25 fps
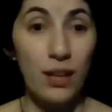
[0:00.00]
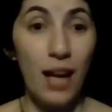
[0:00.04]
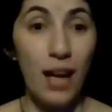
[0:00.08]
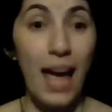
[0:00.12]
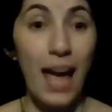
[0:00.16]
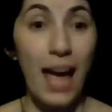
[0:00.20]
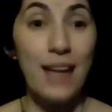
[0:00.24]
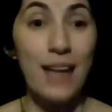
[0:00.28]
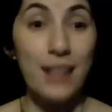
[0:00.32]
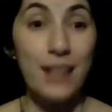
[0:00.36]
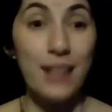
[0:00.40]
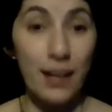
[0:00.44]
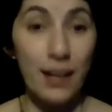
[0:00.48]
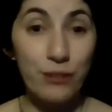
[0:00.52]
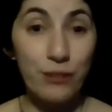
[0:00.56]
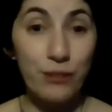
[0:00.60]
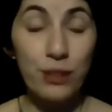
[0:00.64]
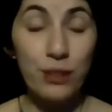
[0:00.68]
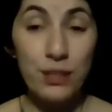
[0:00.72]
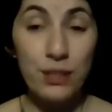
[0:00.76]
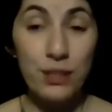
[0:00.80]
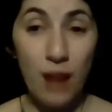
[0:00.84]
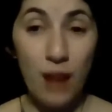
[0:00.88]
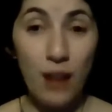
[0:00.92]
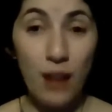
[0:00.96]
and every
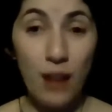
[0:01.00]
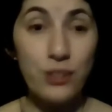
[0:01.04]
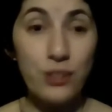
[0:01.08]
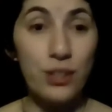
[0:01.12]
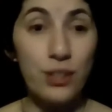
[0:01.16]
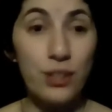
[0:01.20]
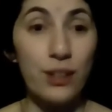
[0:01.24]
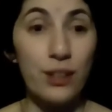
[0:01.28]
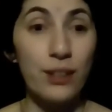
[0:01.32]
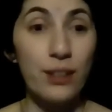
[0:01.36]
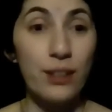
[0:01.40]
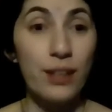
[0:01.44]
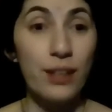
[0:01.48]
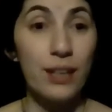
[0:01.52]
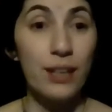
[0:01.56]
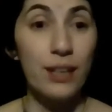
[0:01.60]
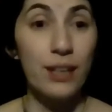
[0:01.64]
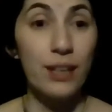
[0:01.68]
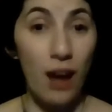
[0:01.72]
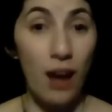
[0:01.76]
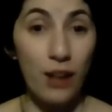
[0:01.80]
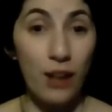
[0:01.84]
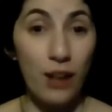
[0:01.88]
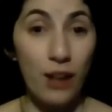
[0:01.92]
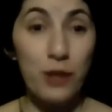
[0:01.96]
doctor is
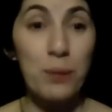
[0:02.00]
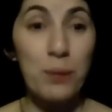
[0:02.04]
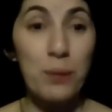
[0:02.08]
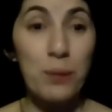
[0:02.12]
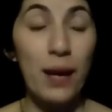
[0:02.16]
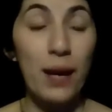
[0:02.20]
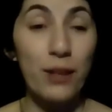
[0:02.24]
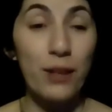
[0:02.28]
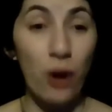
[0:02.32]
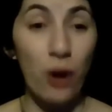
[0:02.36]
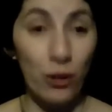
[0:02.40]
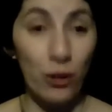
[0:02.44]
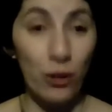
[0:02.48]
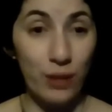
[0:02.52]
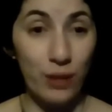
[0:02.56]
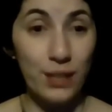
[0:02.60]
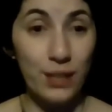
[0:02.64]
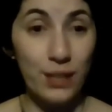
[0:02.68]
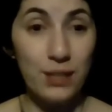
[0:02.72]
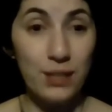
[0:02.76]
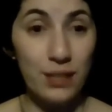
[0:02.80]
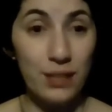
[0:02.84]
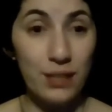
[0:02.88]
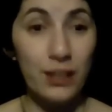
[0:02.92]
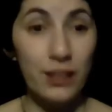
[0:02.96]
occupied already
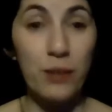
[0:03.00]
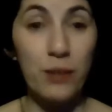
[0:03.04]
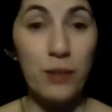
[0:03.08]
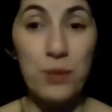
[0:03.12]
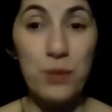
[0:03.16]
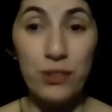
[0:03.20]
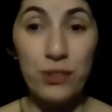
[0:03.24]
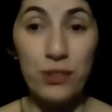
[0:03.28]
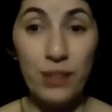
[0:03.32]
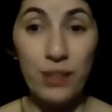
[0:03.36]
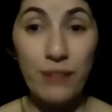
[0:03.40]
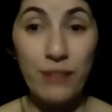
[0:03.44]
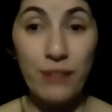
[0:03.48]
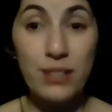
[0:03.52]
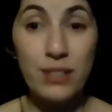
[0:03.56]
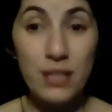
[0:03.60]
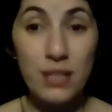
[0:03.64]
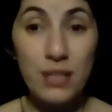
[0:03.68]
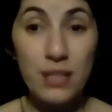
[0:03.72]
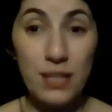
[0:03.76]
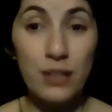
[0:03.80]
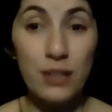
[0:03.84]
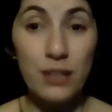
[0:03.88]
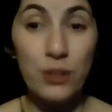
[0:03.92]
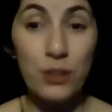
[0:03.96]
dealing with
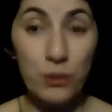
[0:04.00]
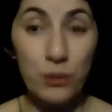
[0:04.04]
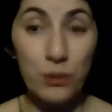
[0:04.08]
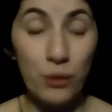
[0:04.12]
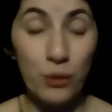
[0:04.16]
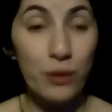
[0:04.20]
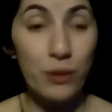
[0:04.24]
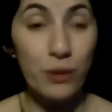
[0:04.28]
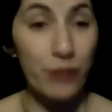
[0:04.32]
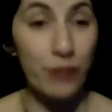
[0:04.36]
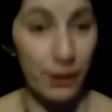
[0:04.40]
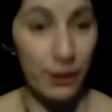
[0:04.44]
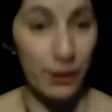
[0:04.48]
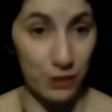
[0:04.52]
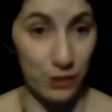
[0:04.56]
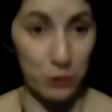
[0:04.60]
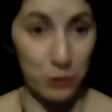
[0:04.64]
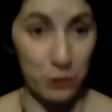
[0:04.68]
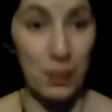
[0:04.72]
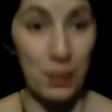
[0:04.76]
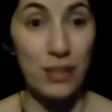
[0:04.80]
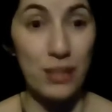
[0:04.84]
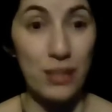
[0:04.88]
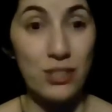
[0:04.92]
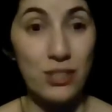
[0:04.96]
17 coronavirus
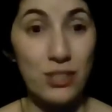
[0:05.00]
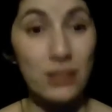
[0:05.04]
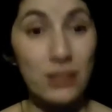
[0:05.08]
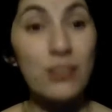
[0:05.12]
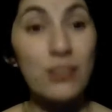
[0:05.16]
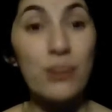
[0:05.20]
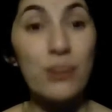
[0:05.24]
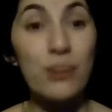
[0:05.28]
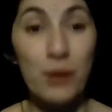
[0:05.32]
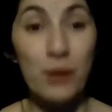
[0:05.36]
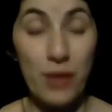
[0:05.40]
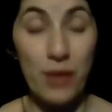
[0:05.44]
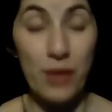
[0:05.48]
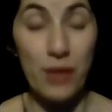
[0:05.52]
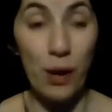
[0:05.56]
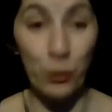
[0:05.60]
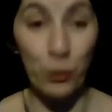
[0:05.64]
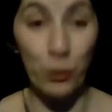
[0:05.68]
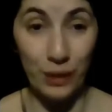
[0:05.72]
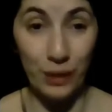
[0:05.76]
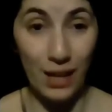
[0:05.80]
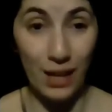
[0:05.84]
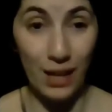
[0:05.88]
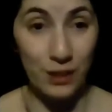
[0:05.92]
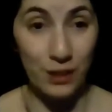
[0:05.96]
patients where they
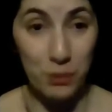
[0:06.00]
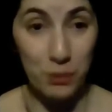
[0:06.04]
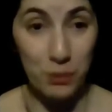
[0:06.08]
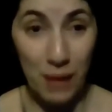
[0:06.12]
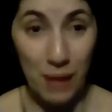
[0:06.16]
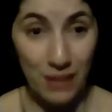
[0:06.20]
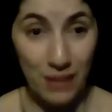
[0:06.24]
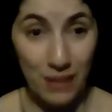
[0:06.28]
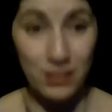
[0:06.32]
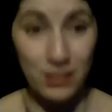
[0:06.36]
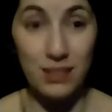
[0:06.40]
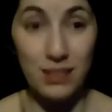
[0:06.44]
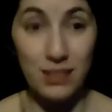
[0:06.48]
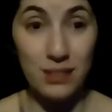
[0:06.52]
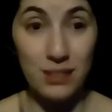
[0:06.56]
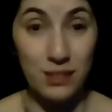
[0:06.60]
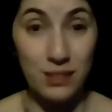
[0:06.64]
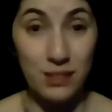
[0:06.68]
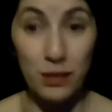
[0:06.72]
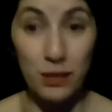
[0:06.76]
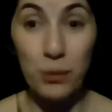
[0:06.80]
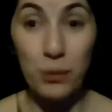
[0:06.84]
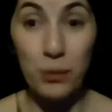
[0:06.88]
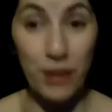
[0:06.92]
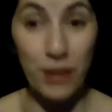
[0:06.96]
only had capacity to
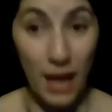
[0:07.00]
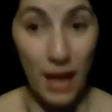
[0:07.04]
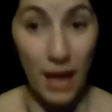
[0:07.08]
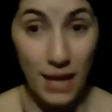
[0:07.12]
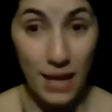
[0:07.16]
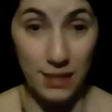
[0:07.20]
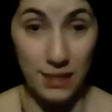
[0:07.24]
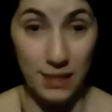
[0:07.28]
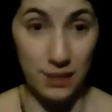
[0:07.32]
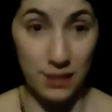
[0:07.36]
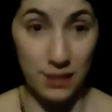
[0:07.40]
deal with 8,